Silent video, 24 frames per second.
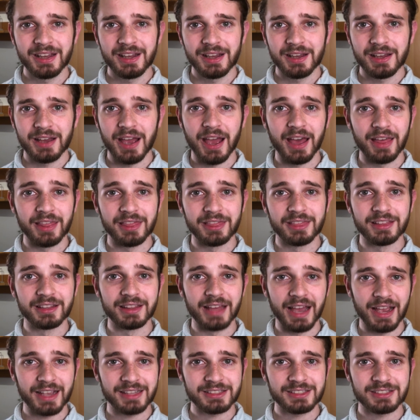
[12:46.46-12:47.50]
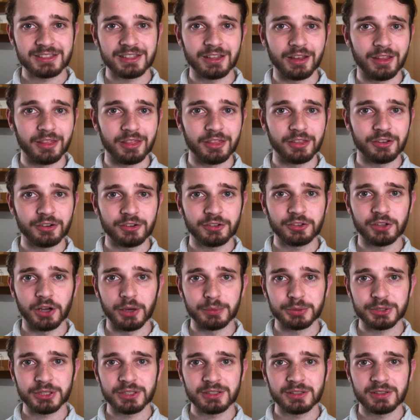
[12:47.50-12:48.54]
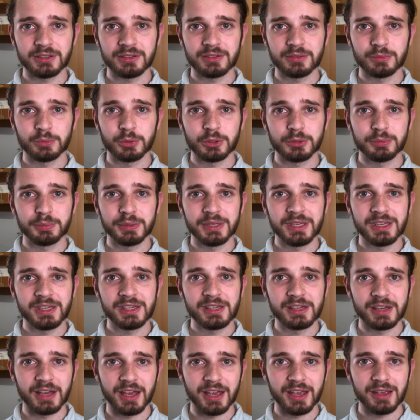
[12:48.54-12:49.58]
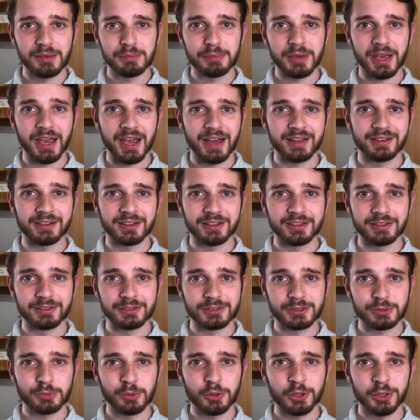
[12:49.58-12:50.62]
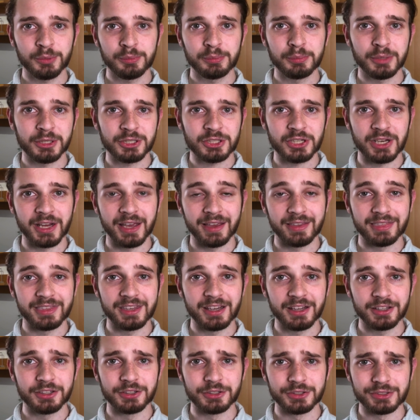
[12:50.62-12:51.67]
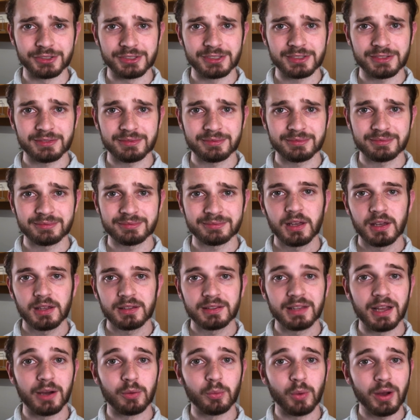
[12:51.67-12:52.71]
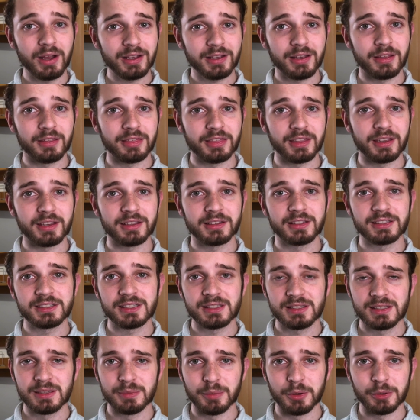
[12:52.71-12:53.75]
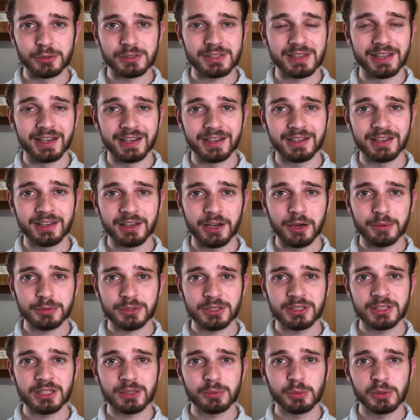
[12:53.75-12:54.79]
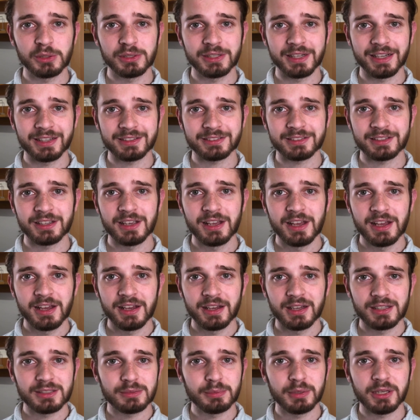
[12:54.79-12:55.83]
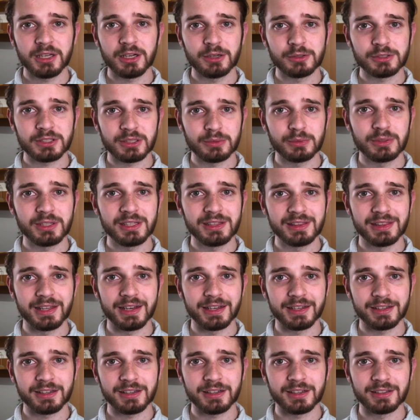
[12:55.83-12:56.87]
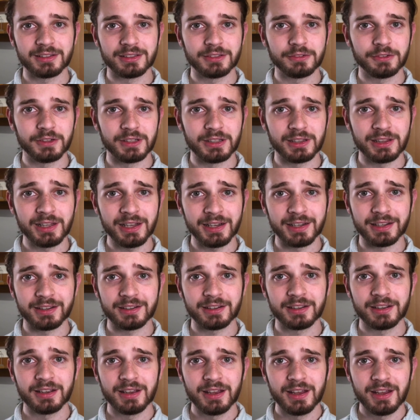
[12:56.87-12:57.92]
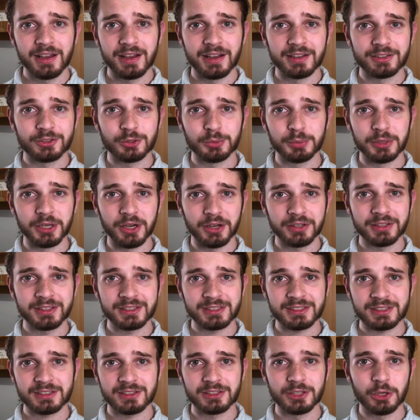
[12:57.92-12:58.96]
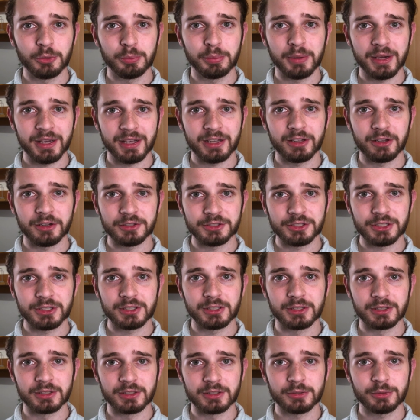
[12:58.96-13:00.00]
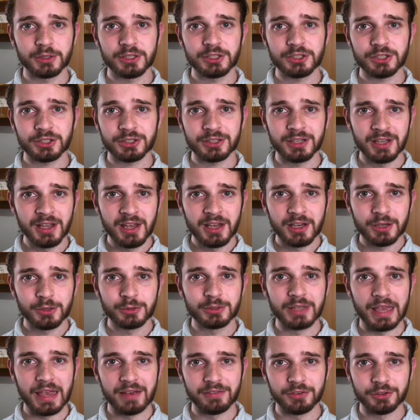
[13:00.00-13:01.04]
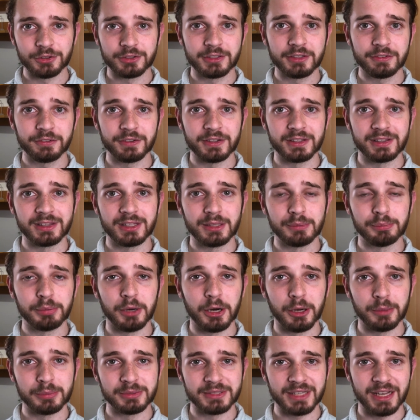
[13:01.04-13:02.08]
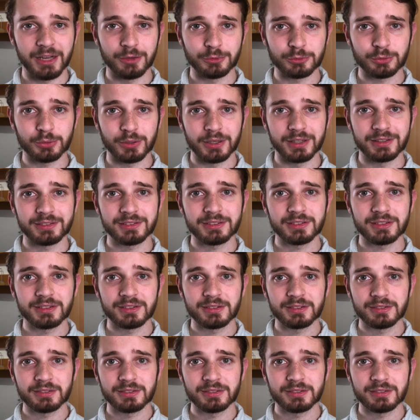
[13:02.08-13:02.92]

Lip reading: And the last and third option would be a mechanical swarm much like the others. Now, why I think this is the most likely option that we'll get is because only like can defeat like, and to be honest, no biological creature could ever defeat the Bobs outright.